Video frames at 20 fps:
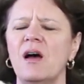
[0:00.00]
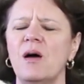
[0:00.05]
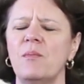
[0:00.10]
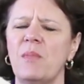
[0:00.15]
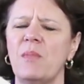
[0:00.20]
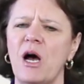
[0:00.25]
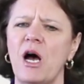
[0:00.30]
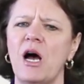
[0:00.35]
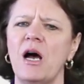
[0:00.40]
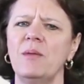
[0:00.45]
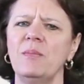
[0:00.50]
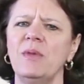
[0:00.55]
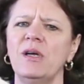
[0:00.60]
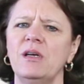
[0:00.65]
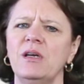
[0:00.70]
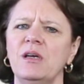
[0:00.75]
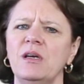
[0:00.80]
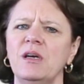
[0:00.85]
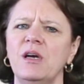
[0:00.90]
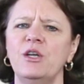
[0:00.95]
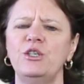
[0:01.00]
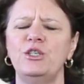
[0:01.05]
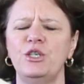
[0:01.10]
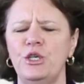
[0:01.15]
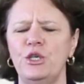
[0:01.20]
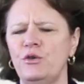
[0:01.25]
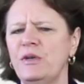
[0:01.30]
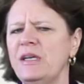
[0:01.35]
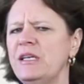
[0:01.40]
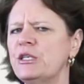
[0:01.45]
Mom, do
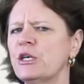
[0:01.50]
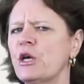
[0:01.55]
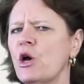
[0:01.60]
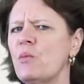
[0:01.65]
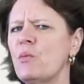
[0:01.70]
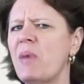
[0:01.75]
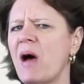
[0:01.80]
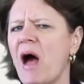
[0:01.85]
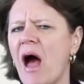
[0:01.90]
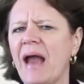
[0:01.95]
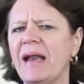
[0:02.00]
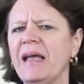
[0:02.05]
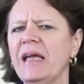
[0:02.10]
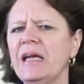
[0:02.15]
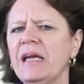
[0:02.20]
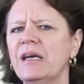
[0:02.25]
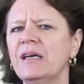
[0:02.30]
you need to go potty?